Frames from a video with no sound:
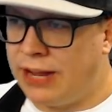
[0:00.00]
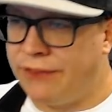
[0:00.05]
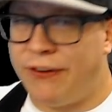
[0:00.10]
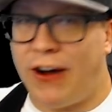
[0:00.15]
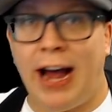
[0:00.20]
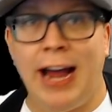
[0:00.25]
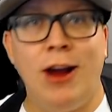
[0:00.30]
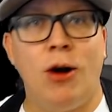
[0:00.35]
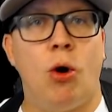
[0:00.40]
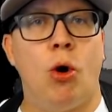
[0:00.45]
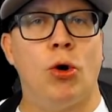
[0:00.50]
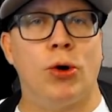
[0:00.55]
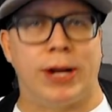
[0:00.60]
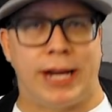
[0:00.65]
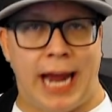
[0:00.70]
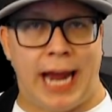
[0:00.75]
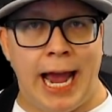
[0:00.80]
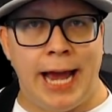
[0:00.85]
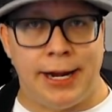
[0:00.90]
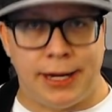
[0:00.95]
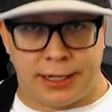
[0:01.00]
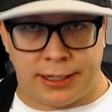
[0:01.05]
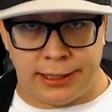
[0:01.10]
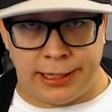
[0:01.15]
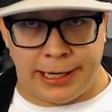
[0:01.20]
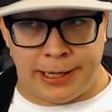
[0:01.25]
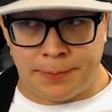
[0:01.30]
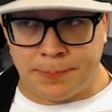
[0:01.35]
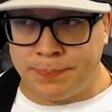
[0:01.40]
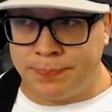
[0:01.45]
If I
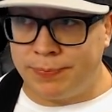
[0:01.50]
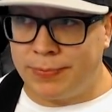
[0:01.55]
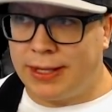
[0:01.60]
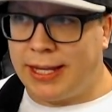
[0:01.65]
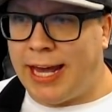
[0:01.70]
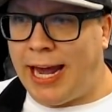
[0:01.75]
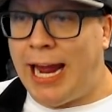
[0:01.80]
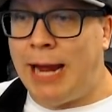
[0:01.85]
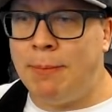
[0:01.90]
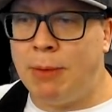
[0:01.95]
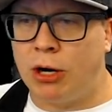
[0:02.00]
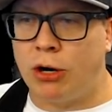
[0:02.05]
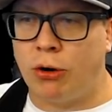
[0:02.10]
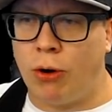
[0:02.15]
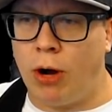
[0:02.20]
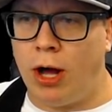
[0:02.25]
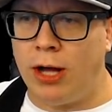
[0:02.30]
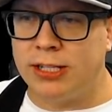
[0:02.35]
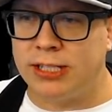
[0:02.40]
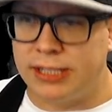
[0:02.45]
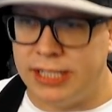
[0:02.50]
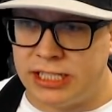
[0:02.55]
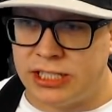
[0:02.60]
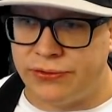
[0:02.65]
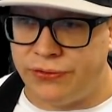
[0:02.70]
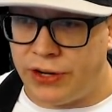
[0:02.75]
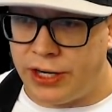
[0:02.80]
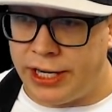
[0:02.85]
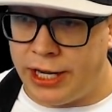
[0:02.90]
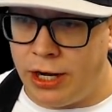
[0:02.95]
organically came across this
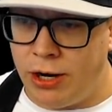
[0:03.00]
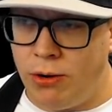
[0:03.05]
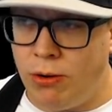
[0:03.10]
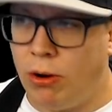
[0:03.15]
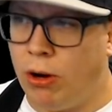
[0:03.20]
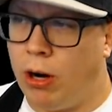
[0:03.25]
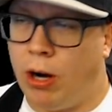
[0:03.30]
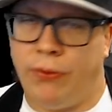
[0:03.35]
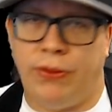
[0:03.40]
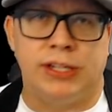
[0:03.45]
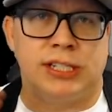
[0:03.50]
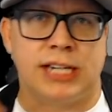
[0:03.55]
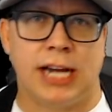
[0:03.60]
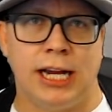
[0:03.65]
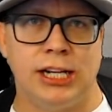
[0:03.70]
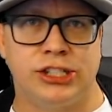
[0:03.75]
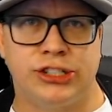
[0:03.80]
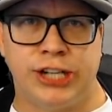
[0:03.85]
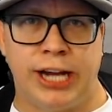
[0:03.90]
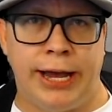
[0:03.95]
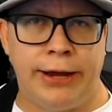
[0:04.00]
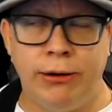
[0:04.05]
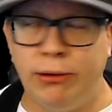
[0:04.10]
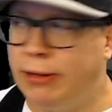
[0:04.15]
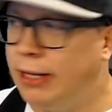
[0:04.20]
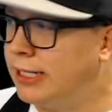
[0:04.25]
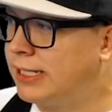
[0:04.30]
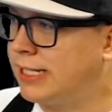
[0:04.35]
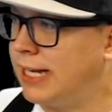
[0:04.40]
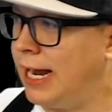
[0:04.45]
video on this guy's channel,
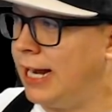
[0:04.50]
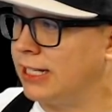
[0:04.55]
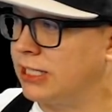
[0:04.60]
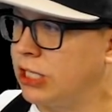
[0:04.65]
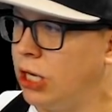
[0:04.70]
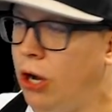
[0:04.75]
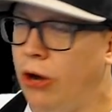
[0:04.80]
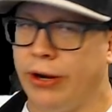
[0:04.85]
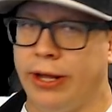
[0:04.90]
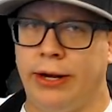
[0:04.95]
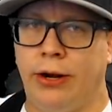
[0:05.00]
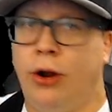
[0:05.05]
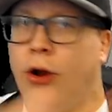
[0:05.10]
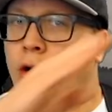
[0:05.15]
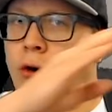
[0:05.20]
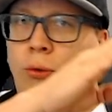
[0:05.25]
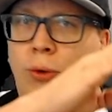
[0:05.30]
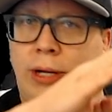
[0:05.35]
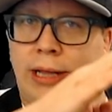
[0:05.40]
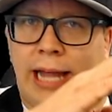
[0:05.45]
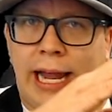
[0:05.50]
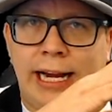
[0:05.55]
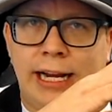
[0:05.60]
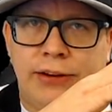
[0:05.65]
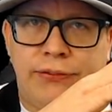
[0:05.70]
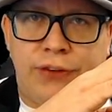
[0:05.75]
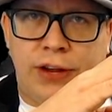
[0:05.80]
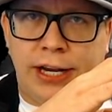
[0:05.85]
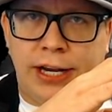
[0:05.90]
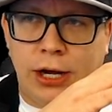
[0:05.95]
let's say I saw it in
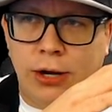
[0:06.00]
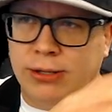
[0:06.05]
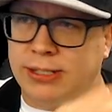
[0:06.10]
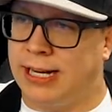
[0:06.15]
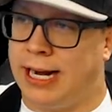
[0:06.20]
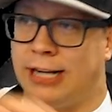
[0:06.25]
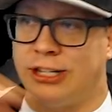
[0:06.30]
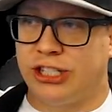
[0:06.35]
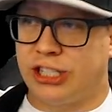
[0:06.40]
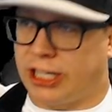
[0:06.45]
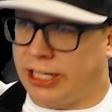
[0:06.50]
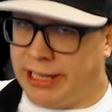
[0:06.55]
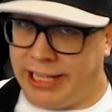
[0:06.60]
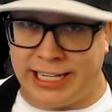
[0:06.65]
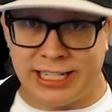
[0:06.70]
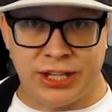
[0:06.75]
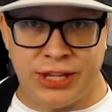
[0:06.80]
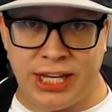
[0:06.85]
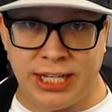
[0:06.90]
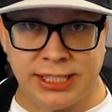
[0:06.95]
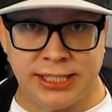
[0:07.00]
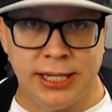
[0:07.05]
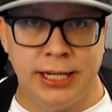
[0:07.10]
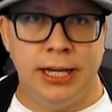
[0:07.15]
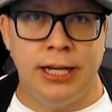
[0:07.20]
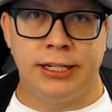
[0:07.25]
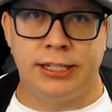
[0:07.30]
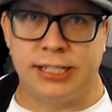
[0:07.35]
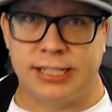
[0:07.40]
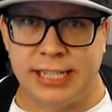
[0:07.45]
related videos and I just clicked this
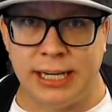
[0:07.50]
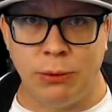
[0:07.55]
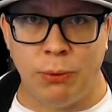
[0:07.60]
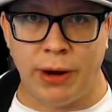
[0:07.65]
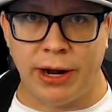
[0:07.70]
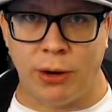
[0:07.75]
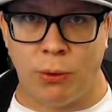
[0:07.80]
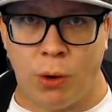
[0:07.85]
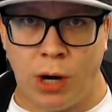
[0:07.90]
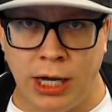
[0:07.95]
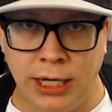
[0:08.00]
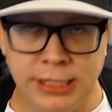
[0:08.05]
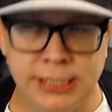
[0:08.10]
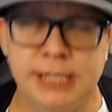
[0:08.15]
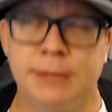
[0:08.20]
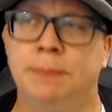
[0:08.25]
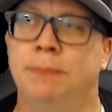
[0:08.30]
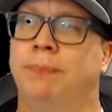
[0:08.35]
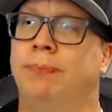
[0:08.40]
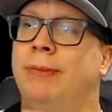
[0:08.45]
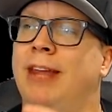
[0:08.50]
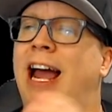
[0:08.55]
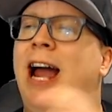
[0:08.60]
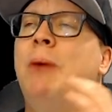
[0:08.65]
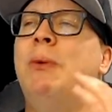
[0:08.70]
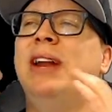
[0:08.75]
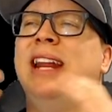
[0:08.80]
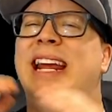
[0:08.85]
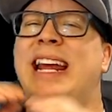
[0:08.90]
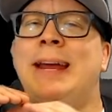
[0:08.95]
to see what it was, I
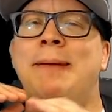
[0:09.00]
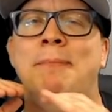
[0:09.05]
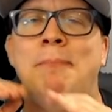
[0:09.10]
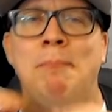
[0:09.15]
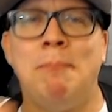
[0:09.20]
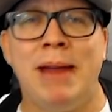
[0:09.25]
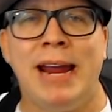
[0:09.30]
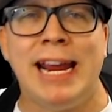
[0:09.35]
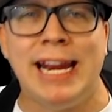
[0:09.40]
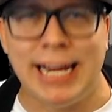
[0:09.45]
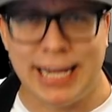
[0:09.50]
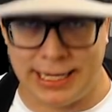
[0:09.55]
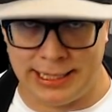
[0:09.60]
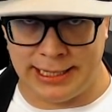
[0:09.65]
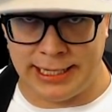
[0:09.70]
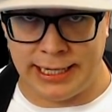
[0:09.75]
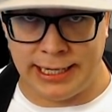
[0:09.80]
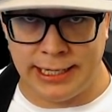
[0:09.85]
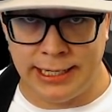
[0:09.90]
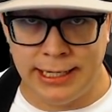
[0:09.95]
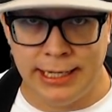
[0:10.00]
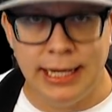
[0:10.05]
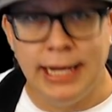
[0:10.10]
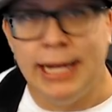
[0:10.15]
would immediately